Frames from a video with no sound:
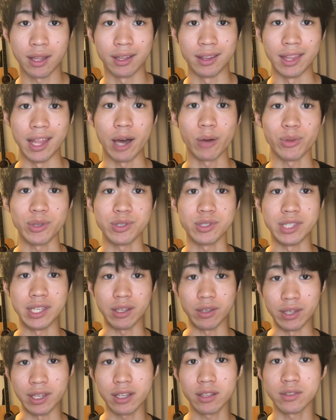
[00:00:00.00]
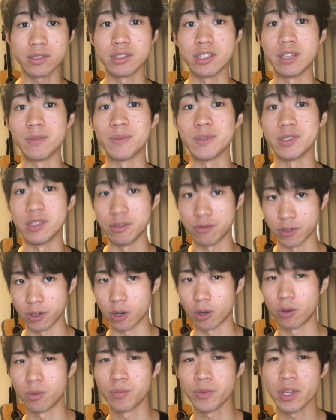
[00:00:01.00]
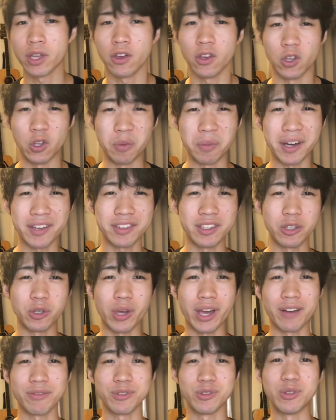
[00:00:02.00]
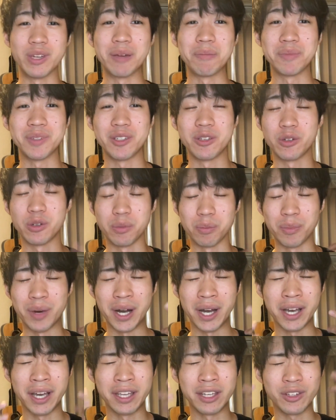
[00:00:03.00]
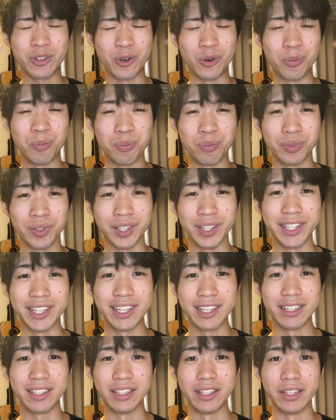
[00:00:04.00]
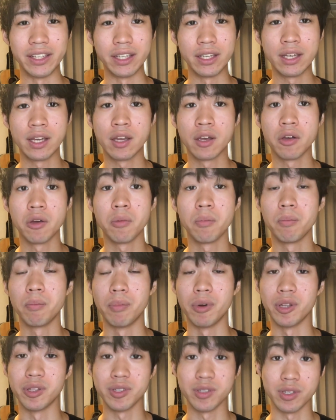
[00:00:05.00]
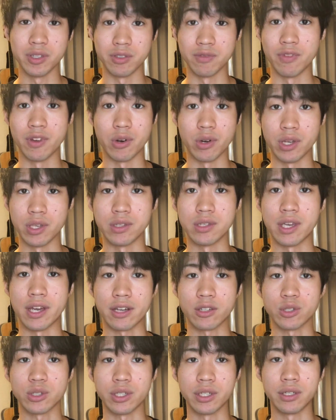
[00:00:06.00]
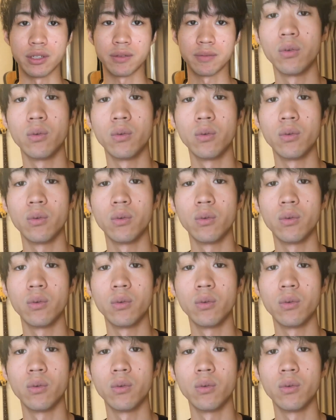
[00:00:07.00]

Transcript: Now this technique seems difficult. You might think you have to empty your mind completely but this is very easy actually.